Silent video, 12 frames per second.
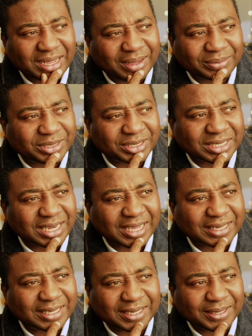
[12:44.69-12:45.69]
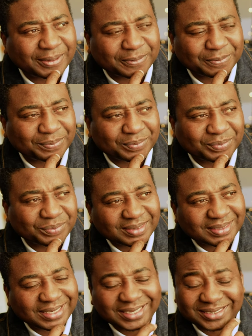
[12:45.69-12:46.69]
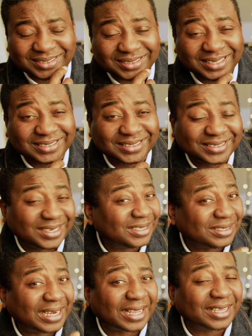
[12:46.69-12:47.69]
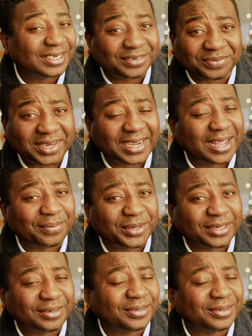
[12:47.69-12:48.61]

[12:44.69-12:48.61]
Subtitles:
I'm just like, it's like a different camera,